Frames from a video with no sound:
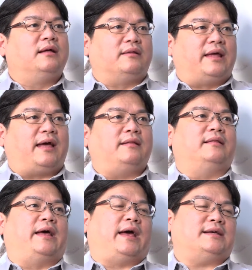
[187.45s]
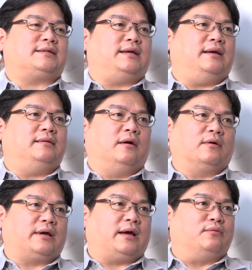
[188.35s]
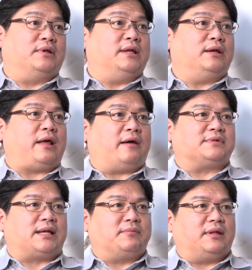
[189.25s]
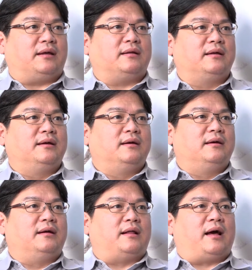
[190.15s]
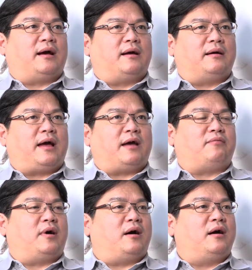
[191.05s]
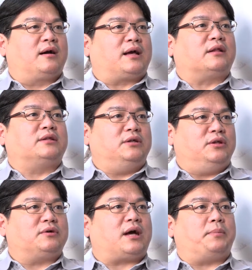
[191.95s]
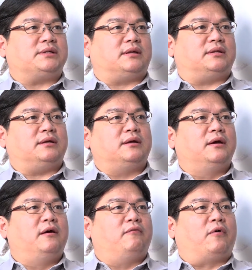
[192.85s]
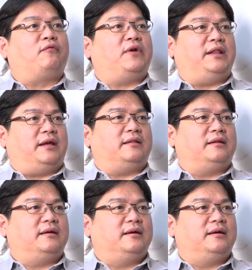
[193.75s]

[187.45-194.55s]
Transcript: Then they asking, okay, we need to have something that have a continued capacity for feeding.